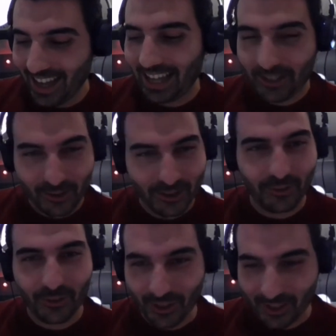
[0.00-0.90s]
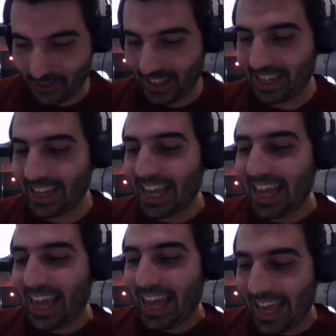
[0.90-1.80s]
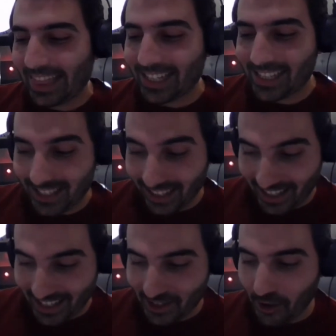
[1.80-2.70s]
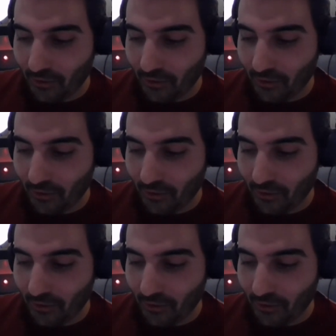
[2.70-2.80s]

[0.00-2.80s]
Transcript: a doctor of philosophy in the studies